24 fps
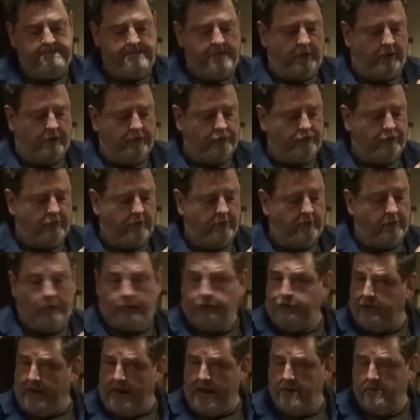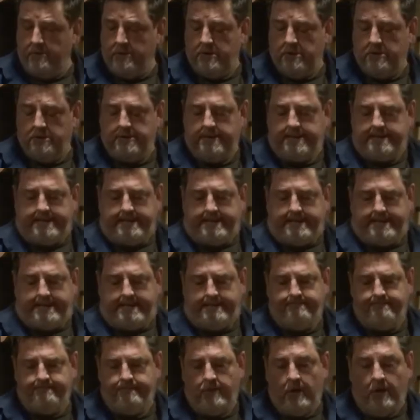you control your own sound.
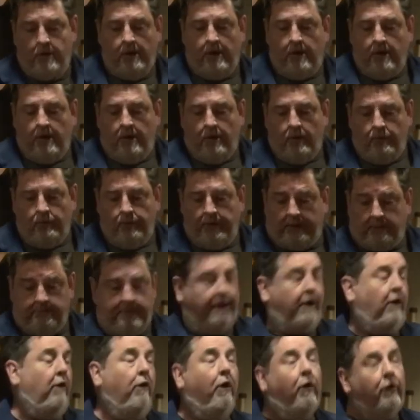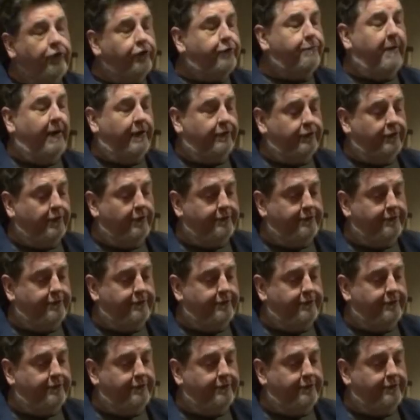Um, we can make our own special